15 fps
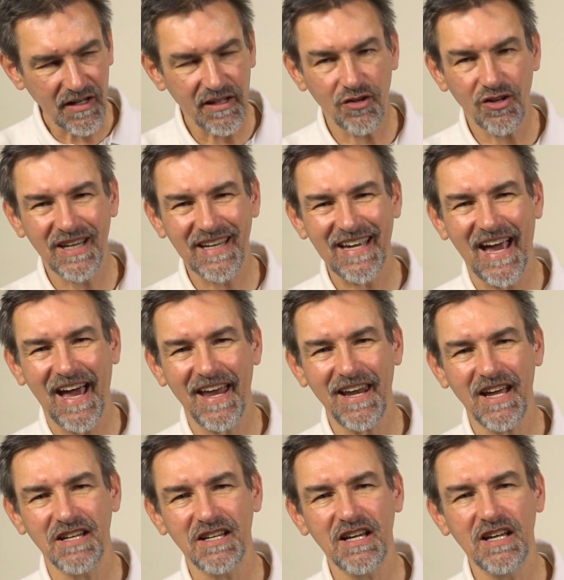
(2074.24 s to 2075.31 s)
You
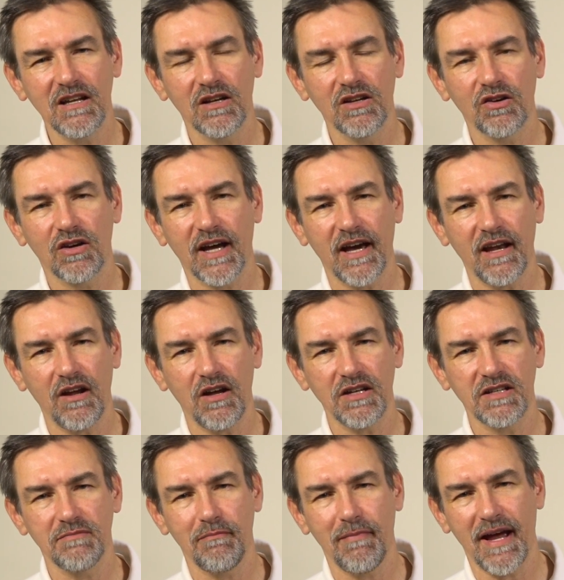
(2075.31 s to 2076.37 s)

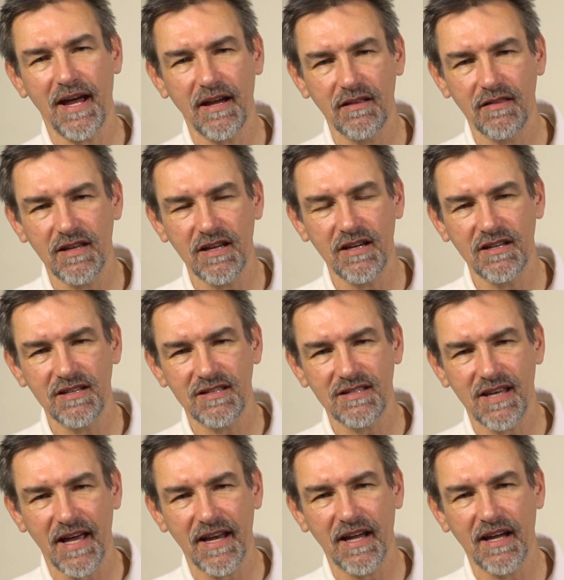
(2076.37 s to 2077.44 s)
cannot make the
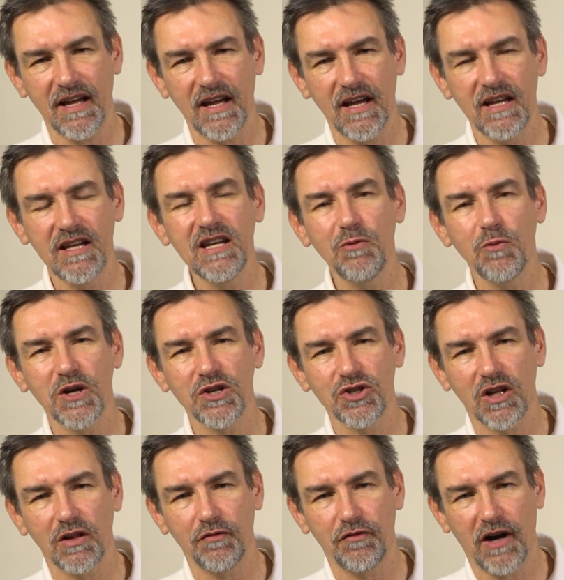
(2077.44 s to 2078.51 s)
setting
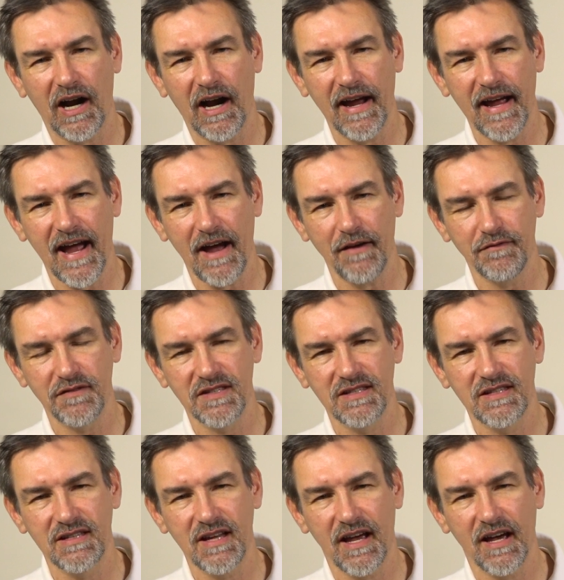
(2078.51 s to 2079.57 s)
individual for AF
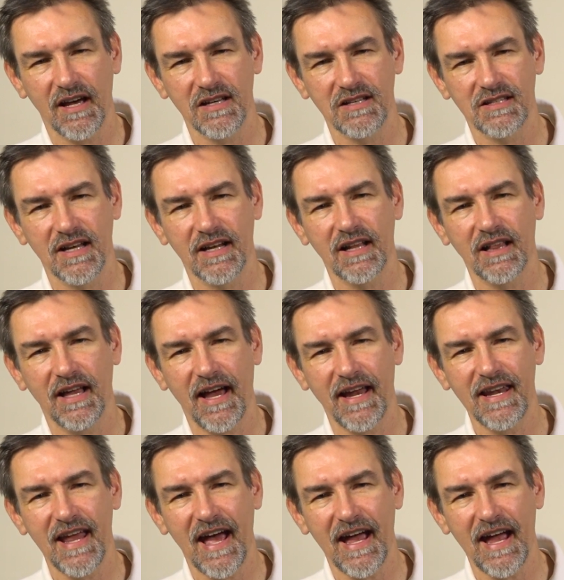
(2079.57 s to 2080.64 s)
single
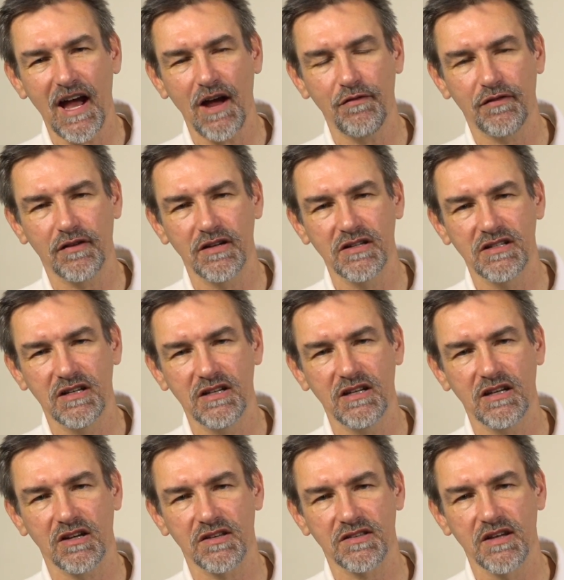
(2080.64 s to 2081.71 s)
and AF
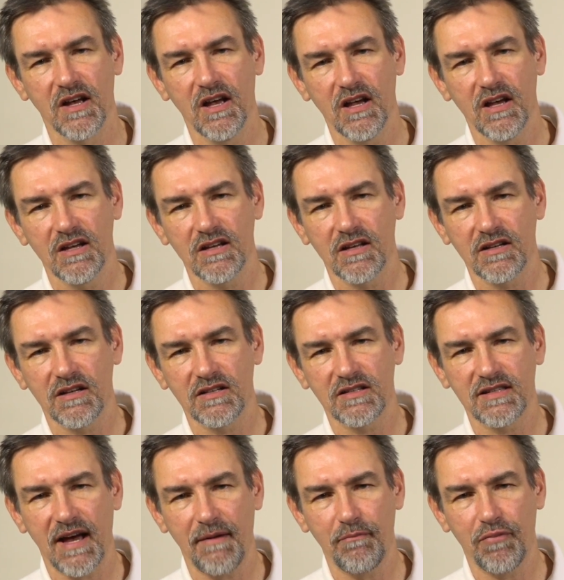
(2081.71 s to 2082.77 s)
continuous.
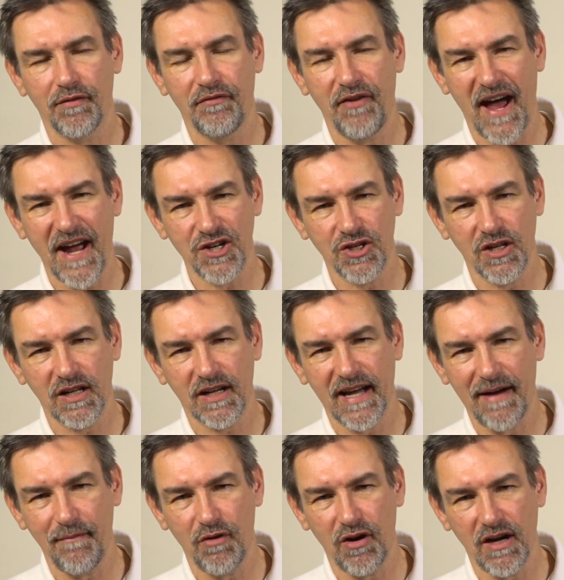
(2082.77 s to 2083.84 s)
Some professional
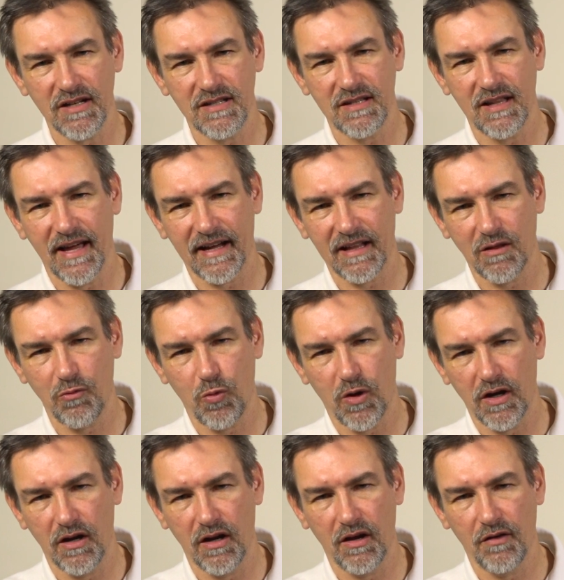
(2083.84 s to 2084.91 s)
cameras, like the
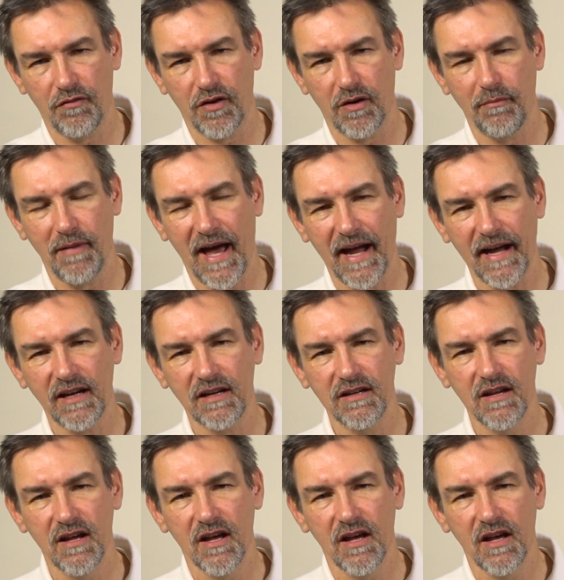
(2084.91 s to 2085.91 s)
one from Nikon,